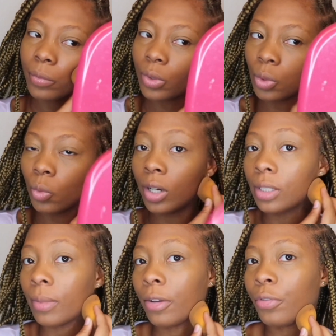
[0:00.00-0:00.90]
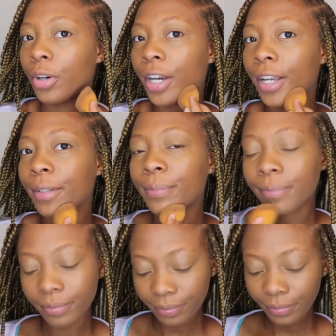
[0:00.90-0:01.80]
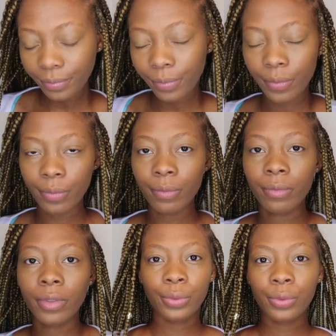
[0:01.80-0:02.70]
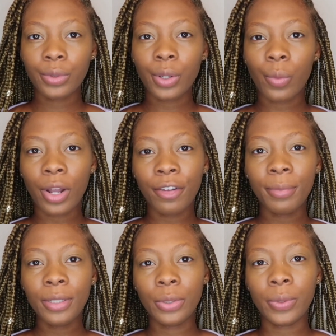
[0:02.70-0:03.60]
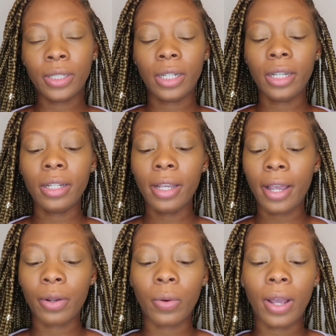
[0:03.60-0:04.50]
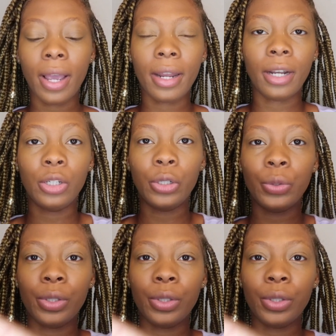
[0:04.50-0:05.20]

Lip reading: towards my forehead. So what I've been doing lately, I go ahead and use